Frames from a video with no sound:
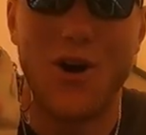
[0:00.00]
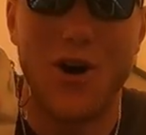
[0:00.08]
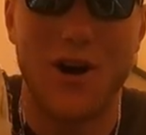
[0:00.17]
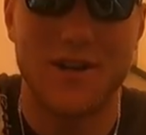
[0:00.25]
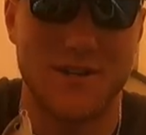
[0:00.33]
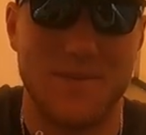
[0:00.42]

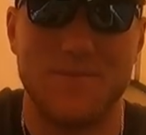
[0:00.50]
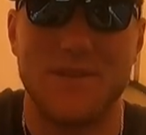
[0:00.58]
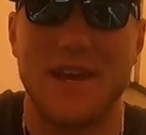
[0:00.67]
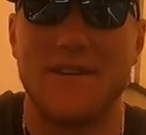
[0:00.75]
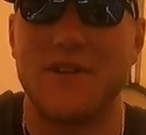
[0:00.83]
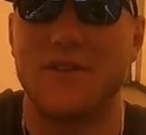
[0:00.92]
awesome.
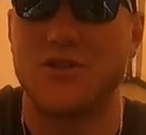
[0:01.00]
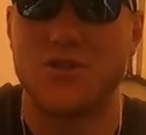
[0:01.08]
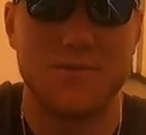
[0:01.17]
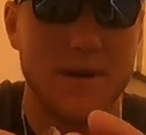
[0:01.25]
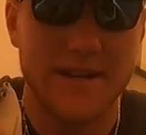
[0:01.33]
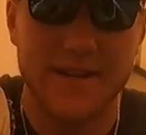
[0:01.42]
They have a
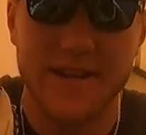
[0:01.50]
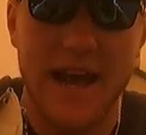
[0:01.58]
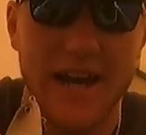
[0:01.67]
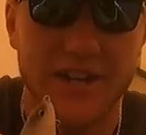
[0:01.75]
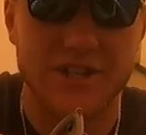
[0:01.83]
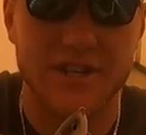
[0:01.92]
tremendous
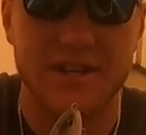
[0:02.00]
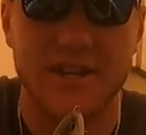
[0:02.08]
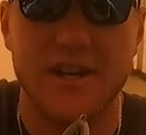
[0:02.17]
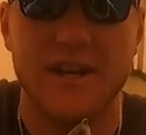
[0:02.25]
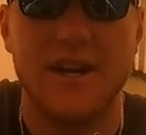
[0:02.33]
action.